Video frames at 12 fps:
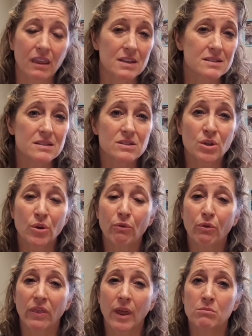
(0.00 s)
This is new
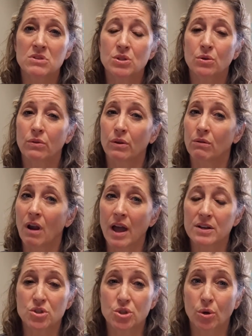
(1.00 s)
for them too. They're
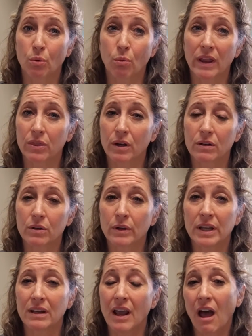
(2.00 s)
not sure what they're
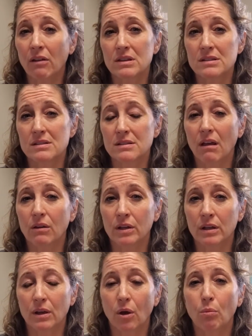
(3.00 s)
doing and how this is all going
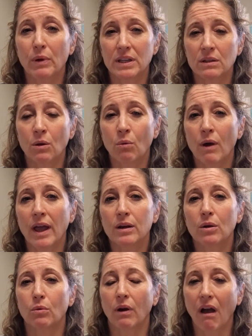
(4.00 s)
to go, but you know what?
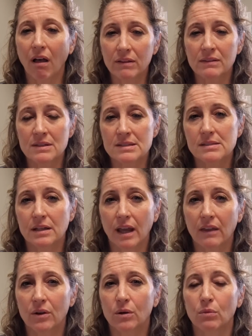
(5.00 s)
We're all in this
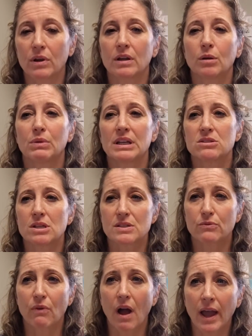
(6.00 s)
together and we're going to be just
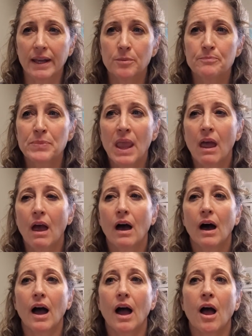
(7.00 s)
fine.
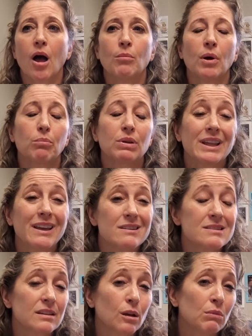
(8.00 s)
Um,
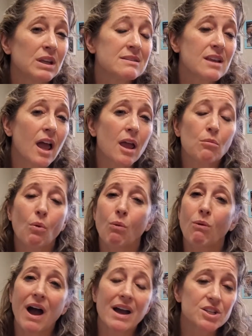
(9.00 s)
please, in the meantime,
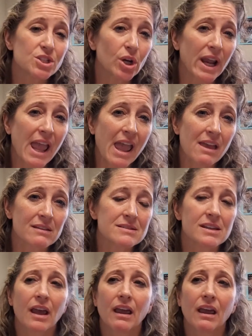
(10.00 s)
wash your hands,